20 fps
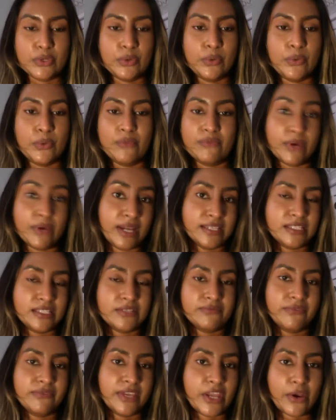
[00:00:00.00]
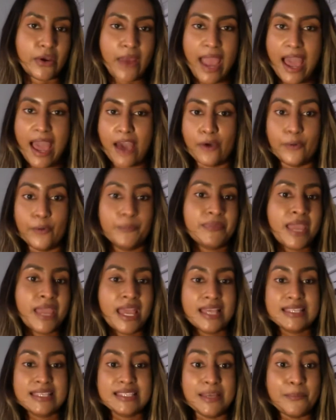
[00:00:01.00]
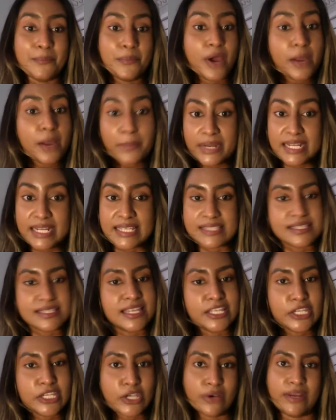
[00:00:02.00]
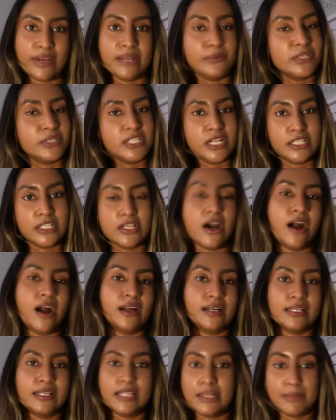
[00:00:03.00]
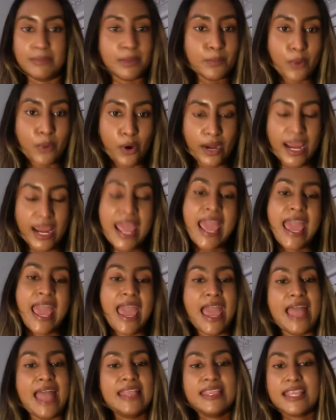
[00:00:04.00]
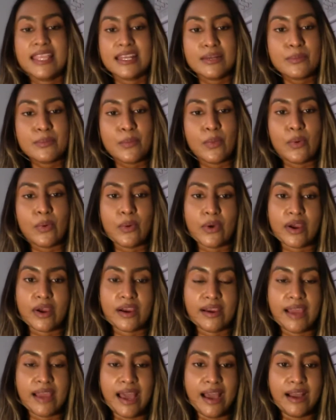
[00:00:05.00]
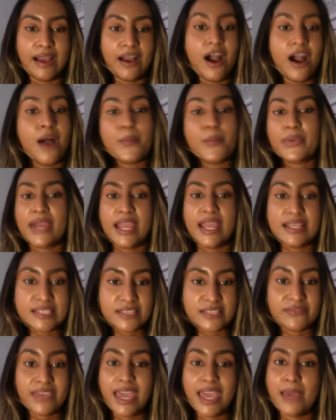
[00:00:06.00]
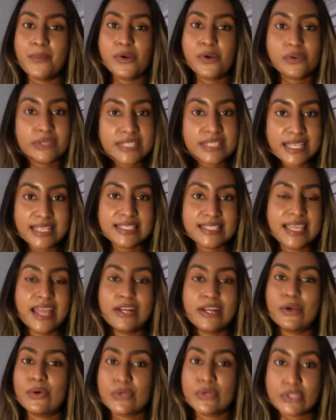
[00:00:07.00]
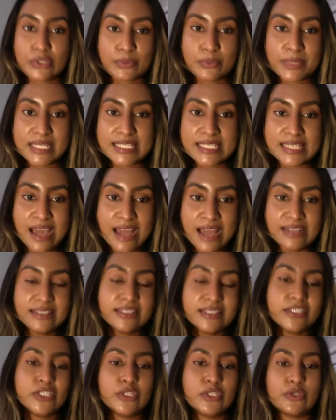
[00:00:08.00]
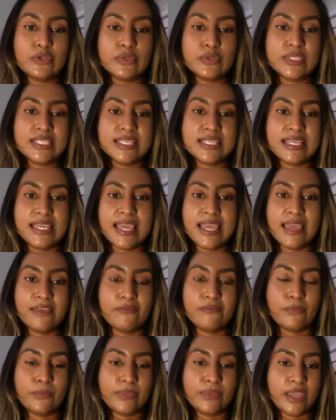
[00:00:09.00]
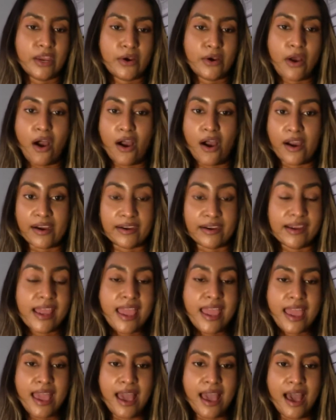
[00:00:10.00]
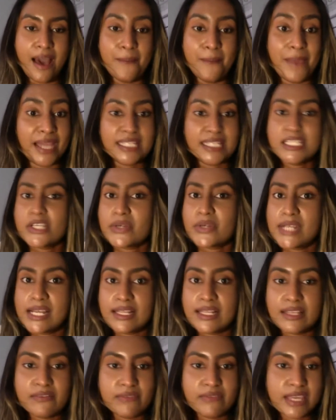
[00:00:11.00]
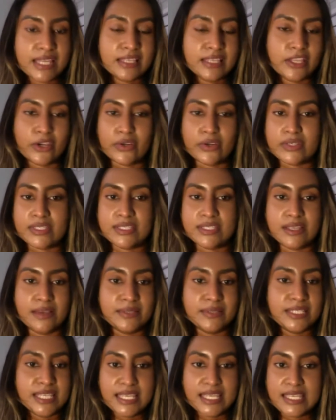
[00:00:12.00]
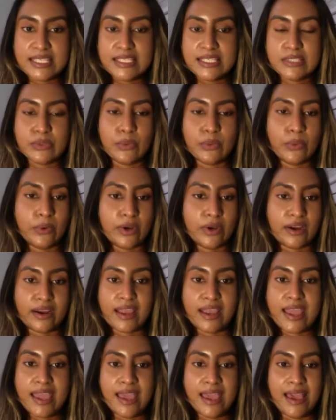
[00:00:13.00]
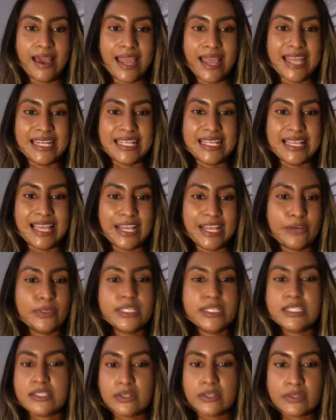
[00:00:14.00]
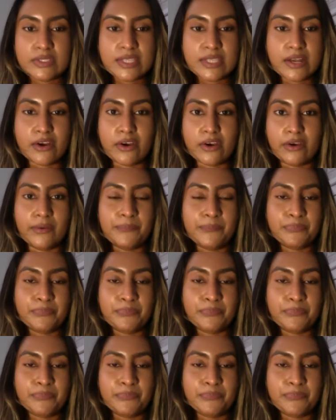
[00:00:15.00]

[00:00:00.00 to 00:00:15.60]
for us to figure out some properties in urine, which I'll talk a little bit more. And then a more comprehensive chemical test can also be done to see if there are bacteria living, there's yeast or any like crystals that are